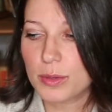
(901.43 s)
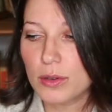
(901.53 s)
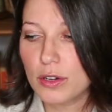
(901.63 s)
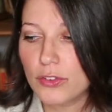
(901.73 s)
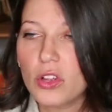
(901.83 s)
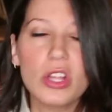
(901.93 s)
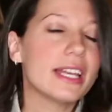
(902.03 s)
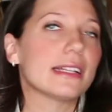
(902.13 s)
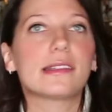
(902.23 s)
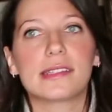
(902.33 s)
beautiful,
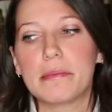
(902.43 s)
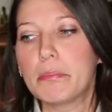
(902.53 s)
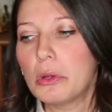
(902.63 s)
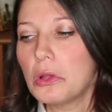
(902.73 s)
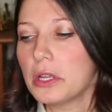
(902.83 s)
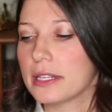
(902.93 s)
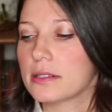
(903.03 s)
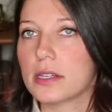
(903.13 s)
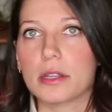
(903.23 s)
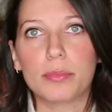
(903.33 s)
it's simple,
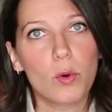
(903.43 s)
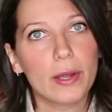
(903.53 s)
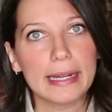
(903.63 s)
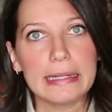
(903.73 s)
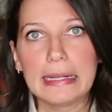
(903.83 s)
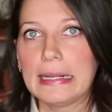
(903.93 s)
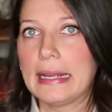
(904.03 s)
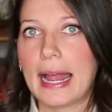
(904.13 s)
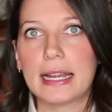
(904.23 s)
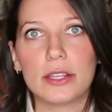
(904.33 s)
it's to the point,
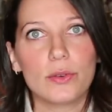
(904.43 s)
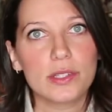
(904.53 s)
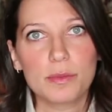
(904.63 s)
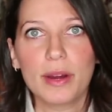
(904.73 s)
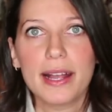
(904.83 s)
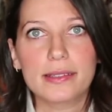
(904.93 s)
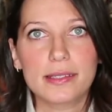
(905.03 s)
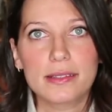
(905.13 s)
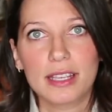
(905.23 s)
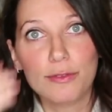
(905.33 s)
and it uses
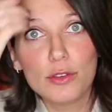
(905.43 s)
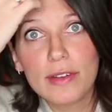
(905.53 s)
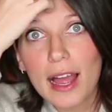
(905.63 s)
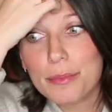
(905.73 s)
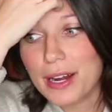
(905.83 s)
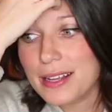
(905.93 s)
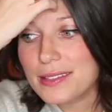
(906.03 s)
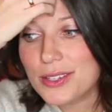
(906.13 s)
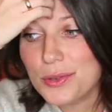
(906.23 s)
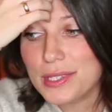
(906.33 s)
press. If you've got
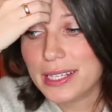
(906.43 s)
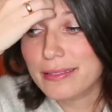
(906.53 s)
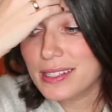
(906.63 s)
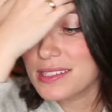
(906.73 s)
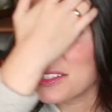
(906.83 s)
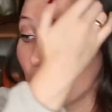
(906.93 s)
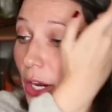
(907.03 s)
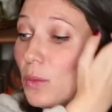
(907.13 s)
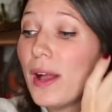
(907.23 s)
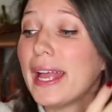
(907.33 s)
press, use it. This is a
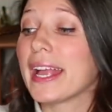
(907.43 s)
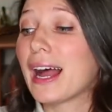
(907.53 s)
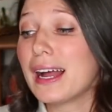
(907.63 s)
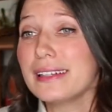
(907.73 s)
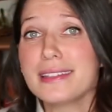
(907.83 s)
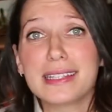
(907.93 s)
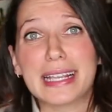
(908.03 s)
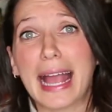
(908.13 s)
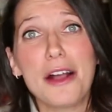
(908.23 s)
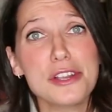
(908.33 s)
great way,
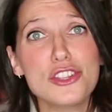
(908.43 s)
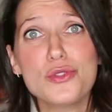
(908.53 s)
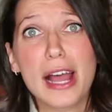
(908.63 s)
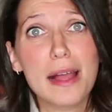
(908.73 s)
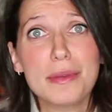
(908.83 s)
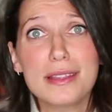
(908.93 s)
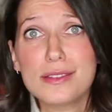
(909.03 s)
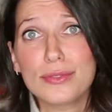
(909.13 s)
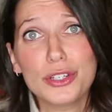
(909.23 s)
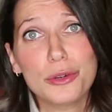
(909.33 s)
honestly. How can you copy
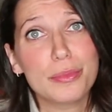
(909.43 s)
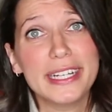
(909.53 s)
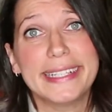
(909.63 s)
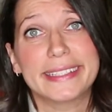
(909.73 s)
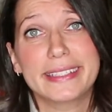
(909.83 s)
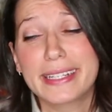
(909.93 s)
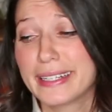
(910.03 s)
this for your brand?